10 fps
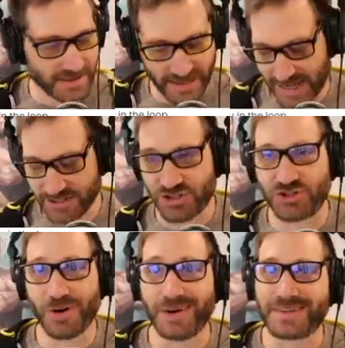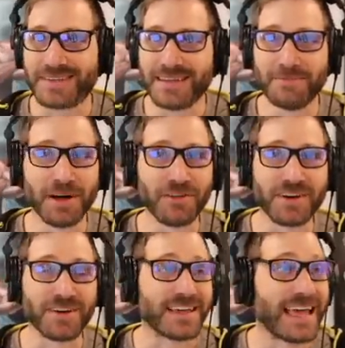and shorts.
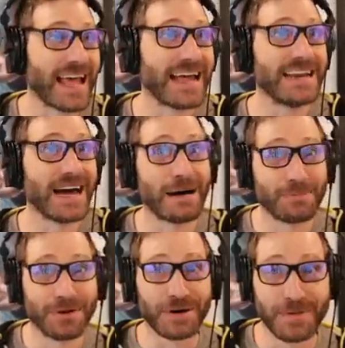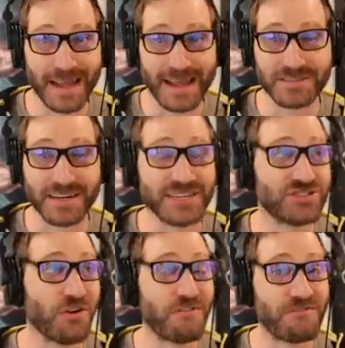Motherfucker cannot put pants on. He's
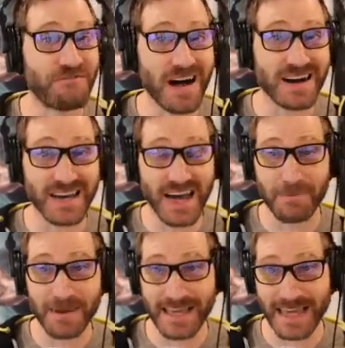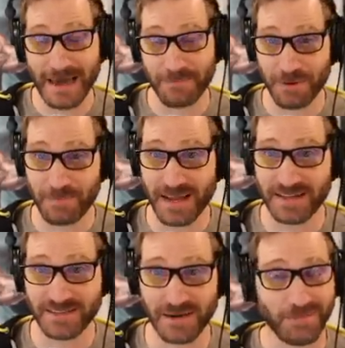so fucked up he can't put
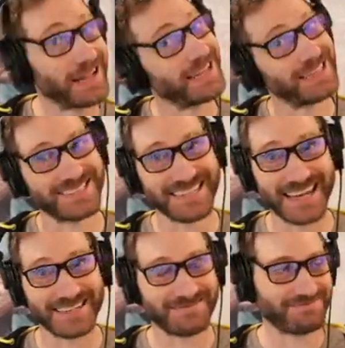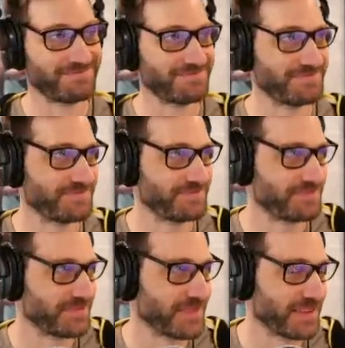pants on. But he in the Senate.
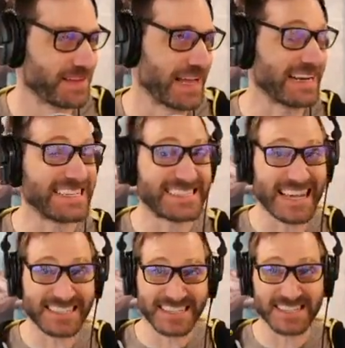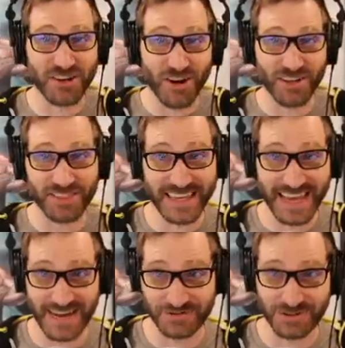And he says this on the
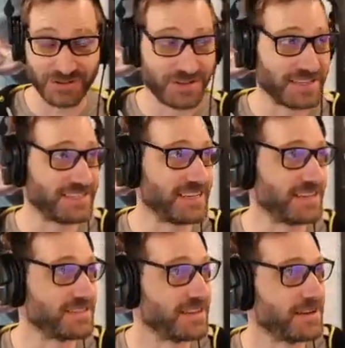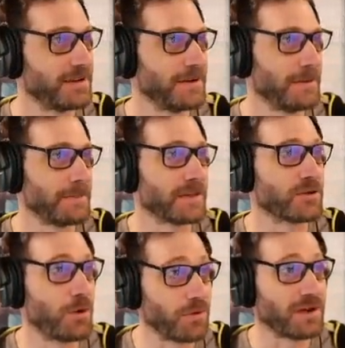couch. He says,
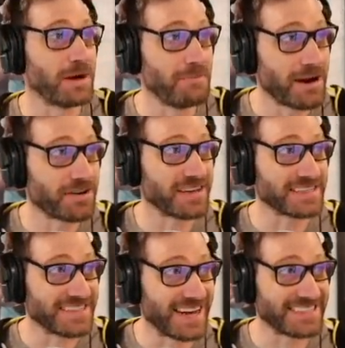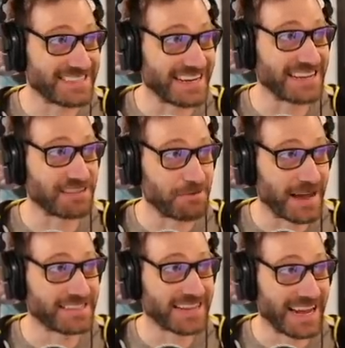quote, America is not sending their
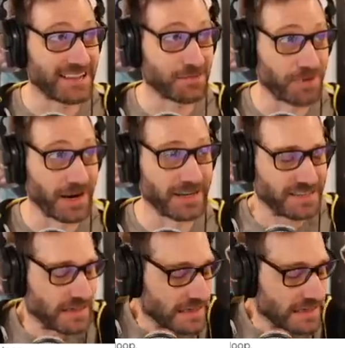best and the brightest.